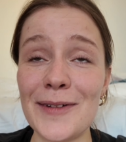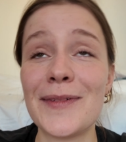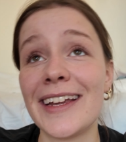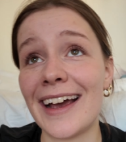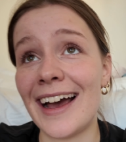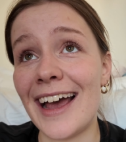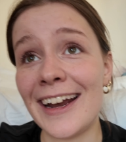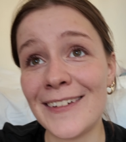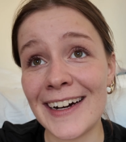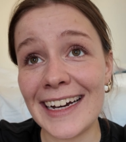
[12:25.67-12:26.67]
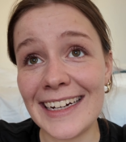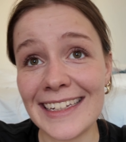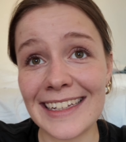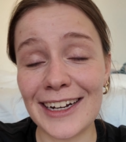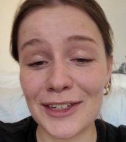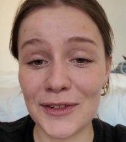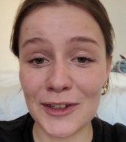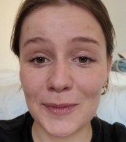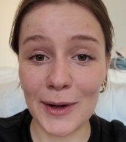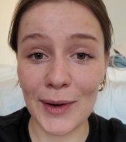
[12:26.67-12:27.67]
But yeah, anyways, I just
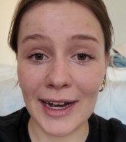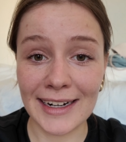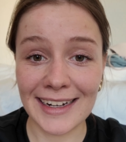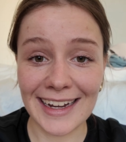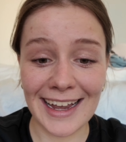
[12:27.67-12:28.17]
finished my run,